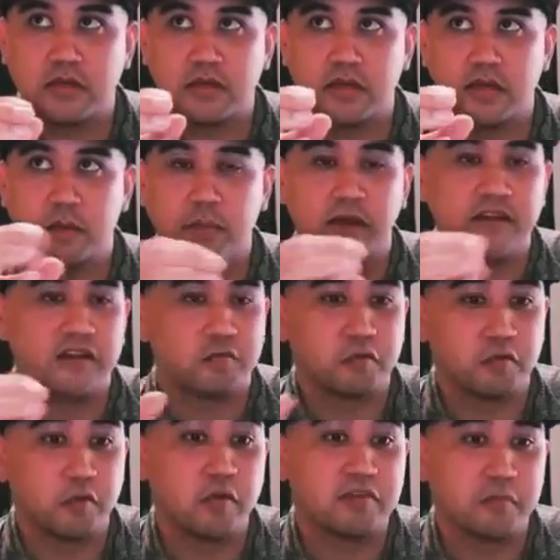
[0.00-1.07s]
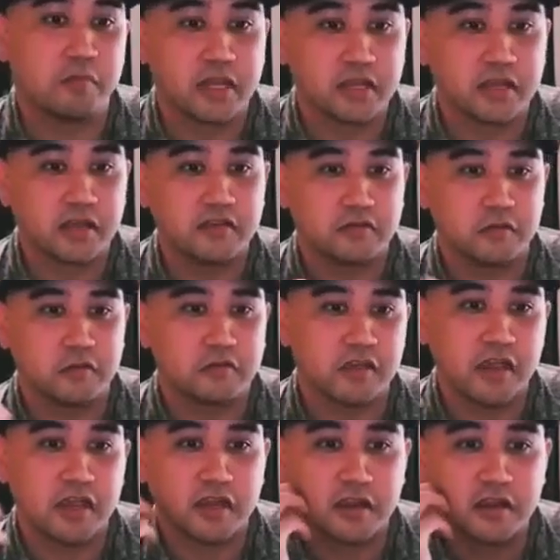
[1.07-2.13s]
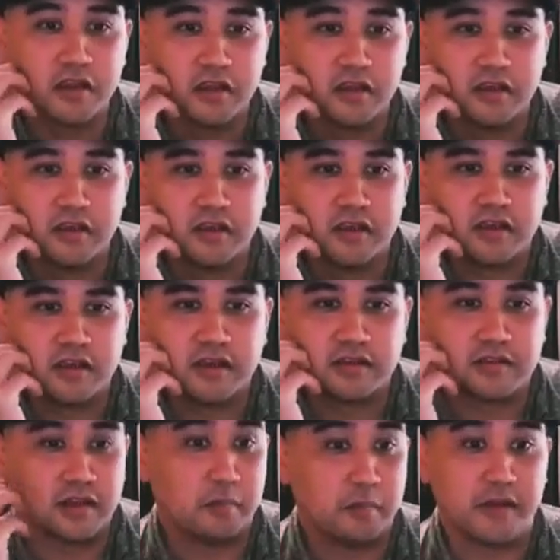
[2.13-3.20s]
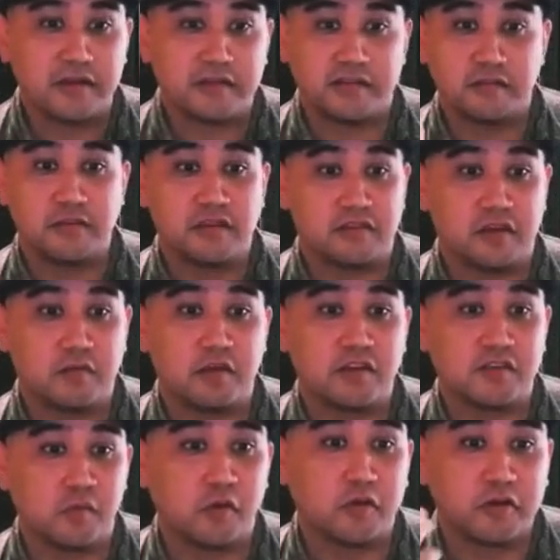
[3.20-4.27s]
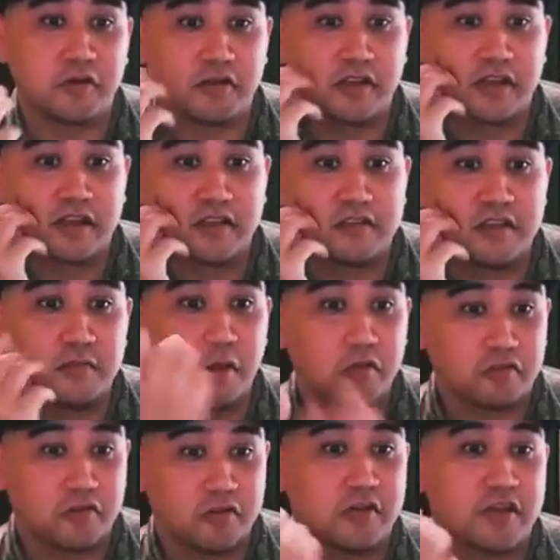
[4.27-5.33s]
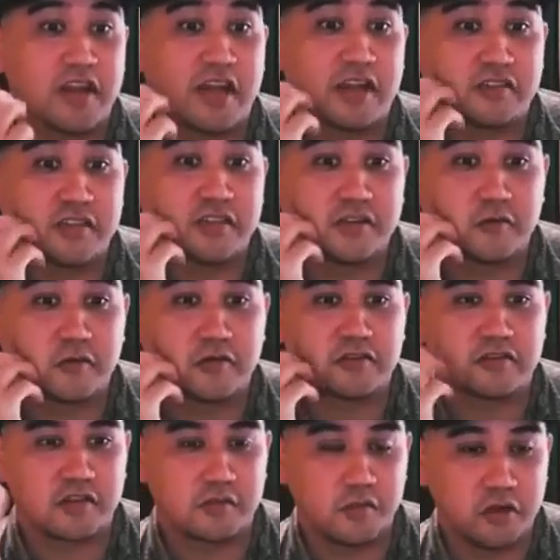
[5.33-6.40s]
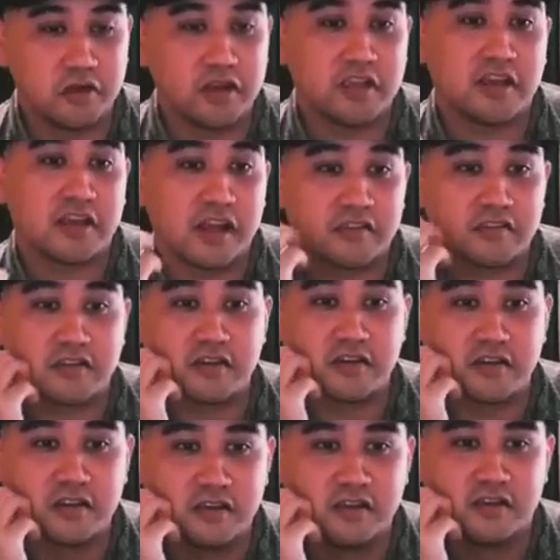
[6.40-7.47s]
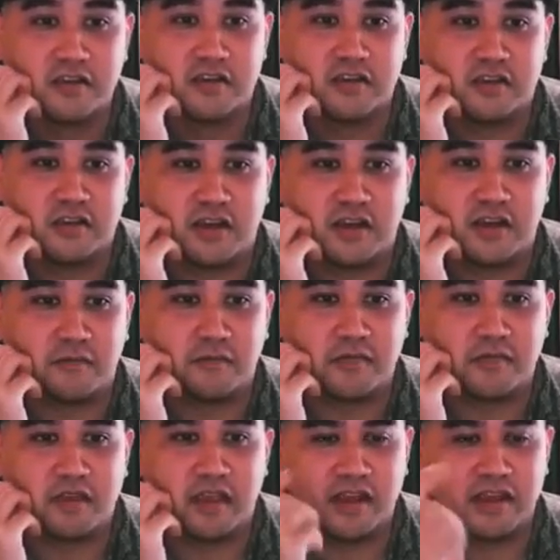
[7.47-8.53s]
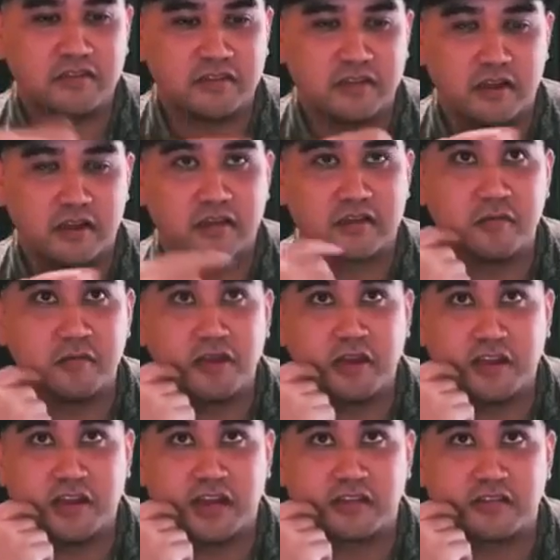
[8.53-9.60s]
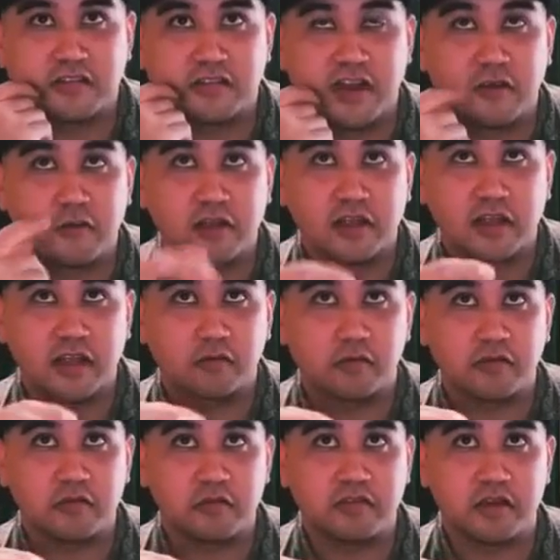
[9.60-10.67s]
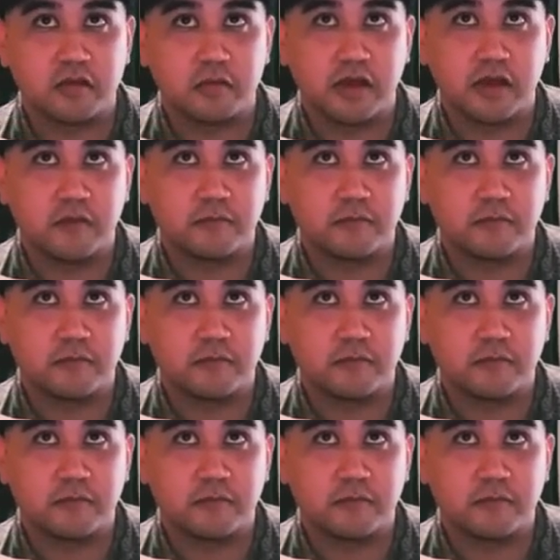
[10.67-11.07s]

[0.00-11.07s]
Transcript: abundance was always money, as you were saying. And it's like abundance can be so much more, like this emotional connection or this community connection. And as on the community connection side, I really liked what you said about